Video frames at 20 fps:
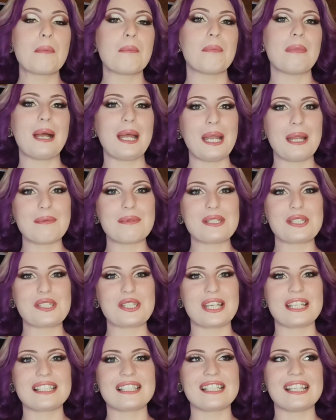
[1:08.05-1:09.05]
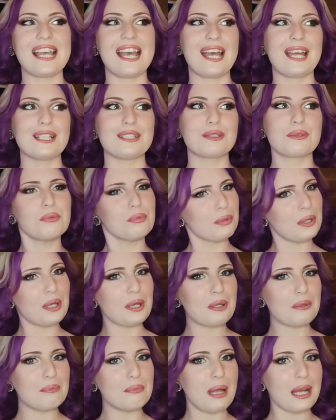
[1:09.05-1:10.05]
My name is Jessie and
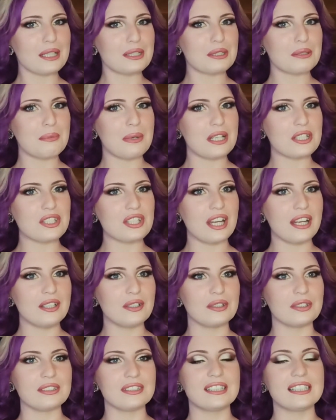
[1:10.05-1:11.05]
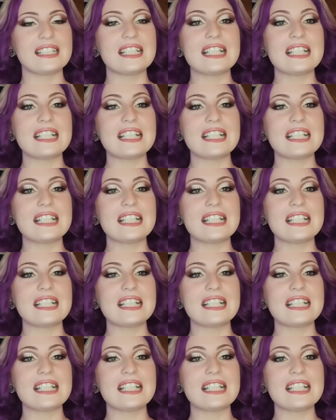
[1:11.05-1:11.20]
welcome back to my channel.